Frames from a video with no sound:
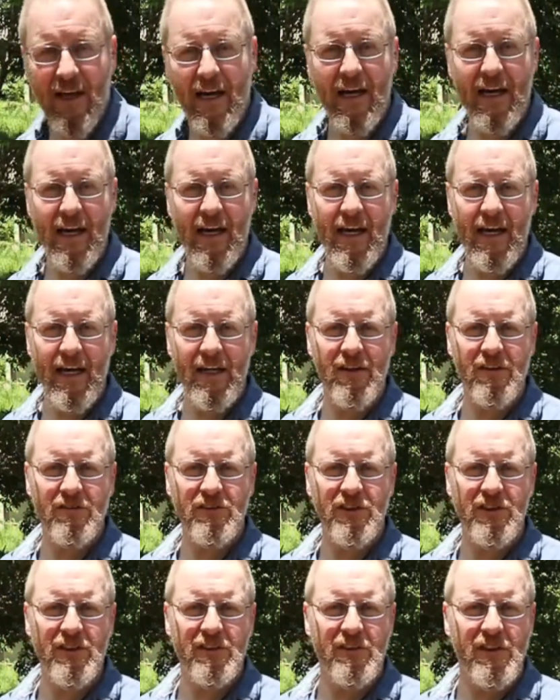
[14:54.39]
And I'll
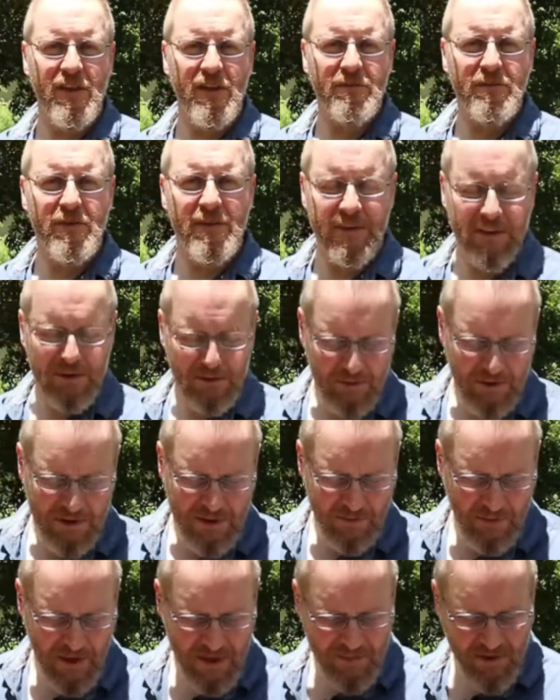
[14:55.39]
just open this
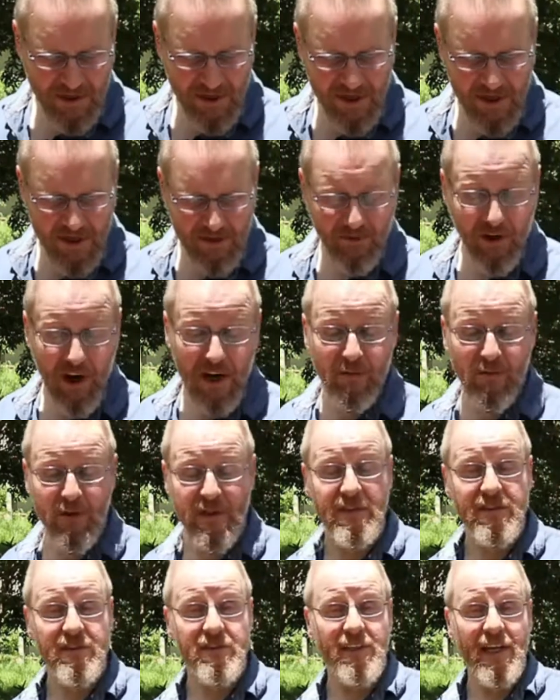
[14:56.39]
piece of paper. Right,
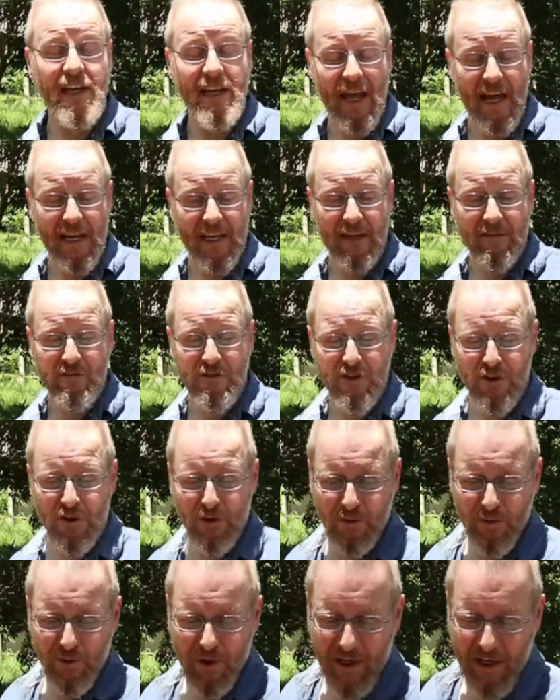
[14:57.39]
now that gives
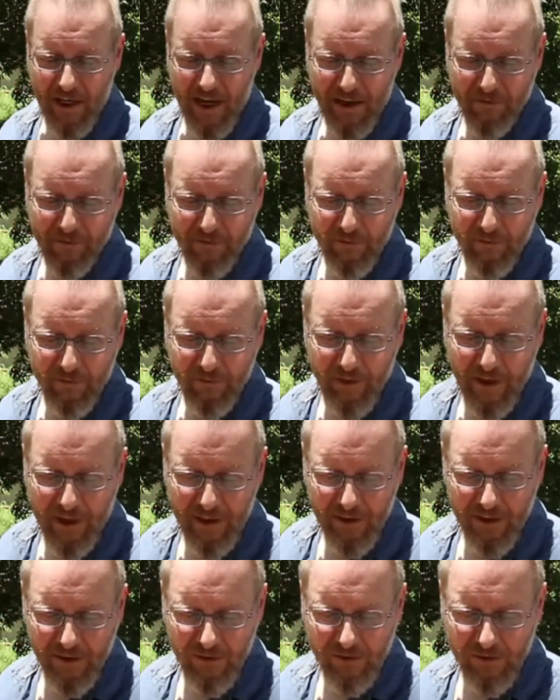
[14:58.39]
you an F
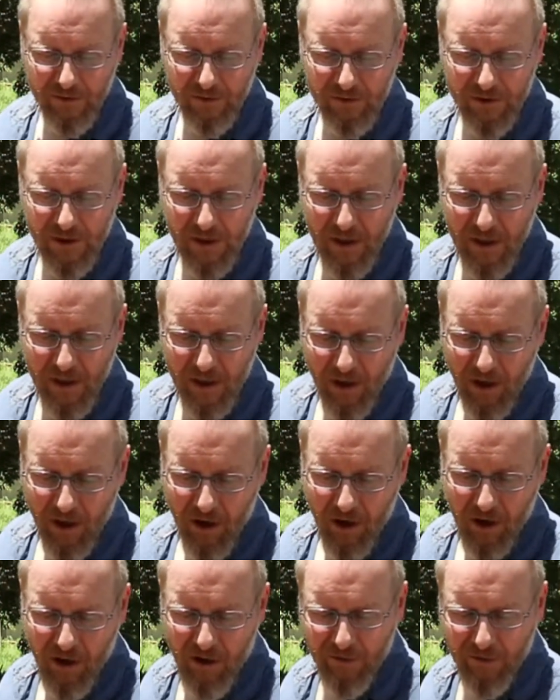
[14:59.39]
value of